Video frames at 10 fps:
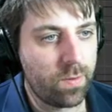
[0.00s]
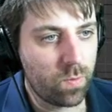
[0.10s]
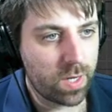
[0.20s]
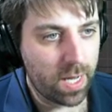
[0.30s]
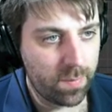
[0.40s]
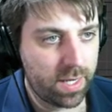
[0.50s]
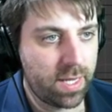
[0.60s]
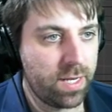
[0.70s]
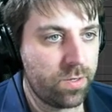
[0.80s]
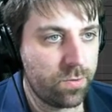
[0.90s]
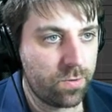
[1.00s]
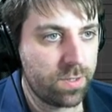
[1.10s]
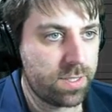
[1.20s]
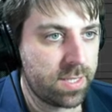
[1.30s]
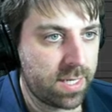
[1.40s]
then we'll come in and
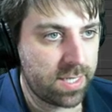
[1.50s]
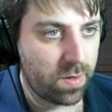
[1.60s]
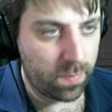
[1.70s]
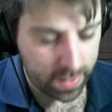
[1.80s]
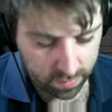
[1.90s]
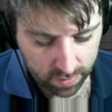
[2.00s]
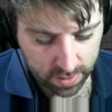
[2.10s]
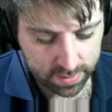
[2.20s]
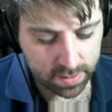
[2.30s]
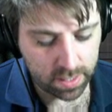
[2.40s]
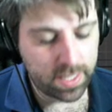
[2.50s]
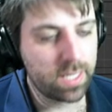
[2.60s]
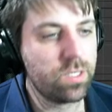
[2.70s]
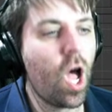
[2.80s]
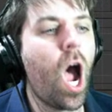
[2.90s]
do secondary panel lines. Oh, okay,
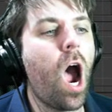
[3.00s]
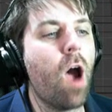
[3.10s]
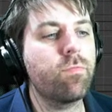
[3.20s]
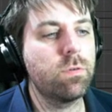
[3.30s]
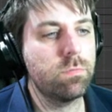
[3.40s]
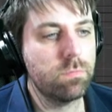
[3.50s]
it's off.